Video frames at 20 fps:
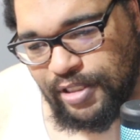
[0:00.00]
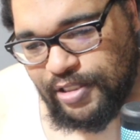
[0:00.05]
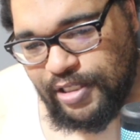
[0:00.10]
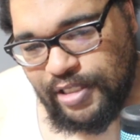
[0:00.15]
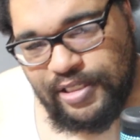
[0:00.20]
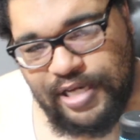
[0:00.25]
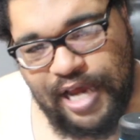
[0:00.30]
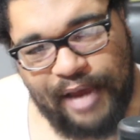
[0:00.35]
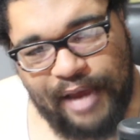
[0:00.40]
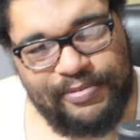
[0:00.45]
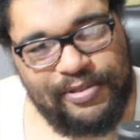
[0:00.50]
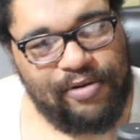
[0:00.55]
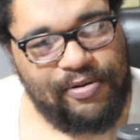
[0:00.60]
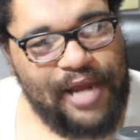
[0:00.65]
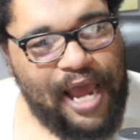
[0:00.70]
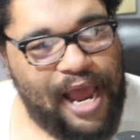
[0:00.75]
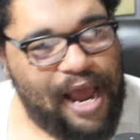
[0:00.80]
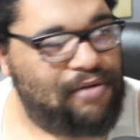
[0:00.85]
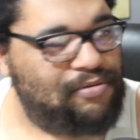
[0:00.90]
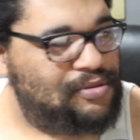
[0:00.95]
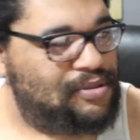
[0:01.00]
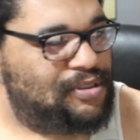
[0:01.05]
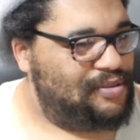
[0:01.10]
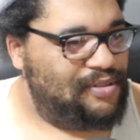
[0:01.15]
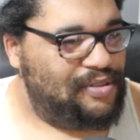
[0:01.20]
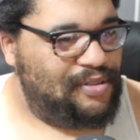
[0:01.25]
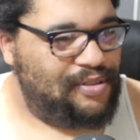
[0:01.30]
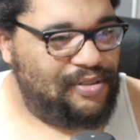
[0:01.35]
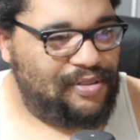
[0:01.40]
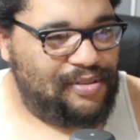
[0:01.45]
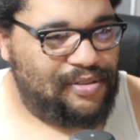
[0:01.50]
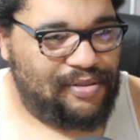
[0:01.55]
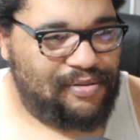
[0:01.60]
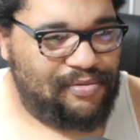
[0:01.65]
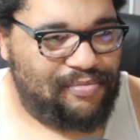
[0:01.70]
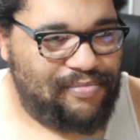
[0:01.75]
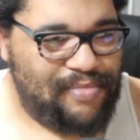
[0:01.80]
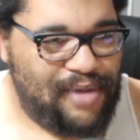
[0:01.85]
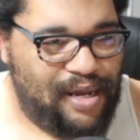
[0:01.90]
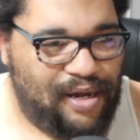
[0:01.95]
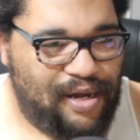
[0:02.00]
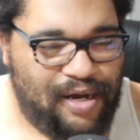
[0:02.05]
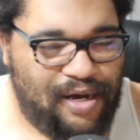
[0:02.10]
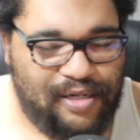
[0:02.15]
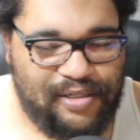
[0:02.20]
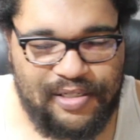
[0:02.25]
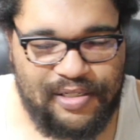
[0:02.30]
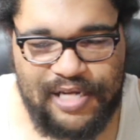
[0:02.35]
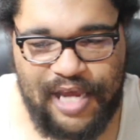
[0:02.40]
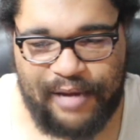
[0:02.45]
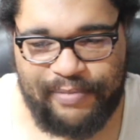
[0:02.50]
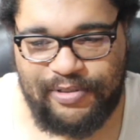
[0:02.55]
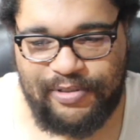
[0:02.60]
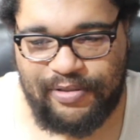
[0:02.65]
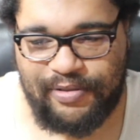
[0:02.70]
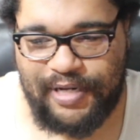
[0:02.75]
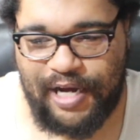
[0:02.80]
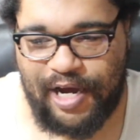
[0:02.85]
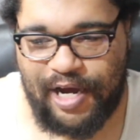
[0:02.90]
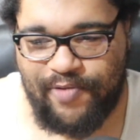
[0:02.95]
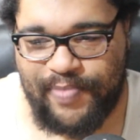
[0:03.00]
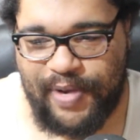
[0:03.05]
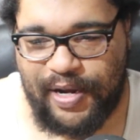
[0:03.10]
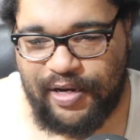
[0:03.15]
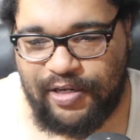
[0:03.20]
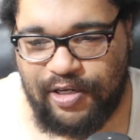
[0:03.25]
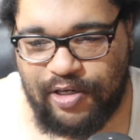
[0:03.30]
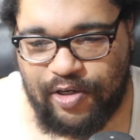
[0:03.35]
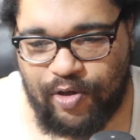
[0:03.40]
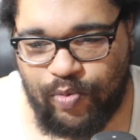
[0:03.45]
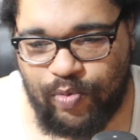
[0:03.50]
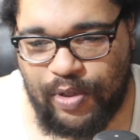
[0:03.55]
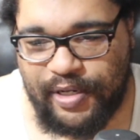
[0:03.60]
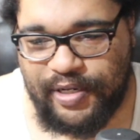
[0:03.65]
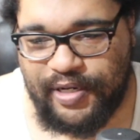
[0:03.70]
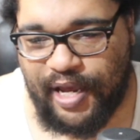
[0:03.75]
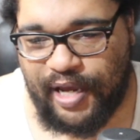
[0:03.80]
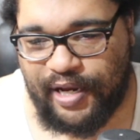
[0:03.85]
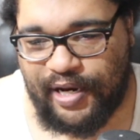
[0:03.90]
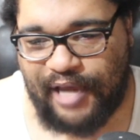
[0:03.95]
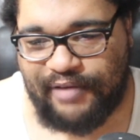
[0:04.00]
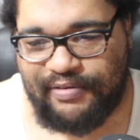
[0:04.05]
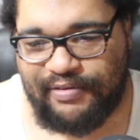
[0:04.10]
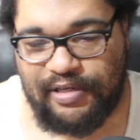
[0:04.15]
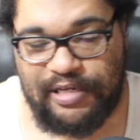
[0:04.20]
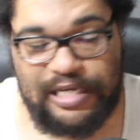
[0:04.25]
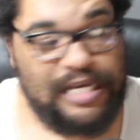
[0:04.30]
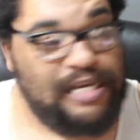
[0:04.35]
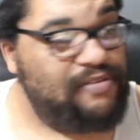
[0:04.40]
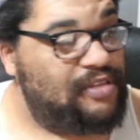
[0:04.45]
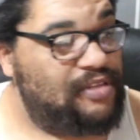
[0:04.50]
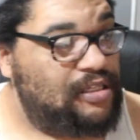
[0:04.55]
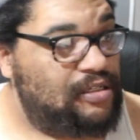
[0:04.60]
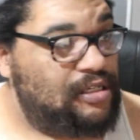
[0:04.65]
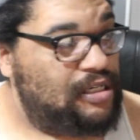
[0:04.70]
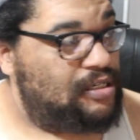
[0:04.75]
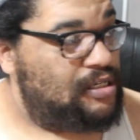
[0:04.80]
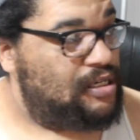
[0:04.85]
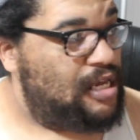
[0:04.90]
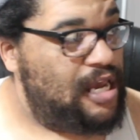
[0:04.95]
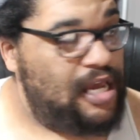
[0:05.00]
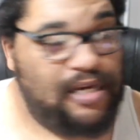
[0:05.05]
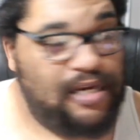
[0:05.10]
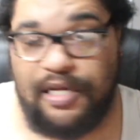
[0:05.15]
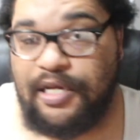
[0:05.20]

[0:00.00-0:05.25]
She tapped on out. Matt Hardy tapped on out, man. Hook won that after either getting hit.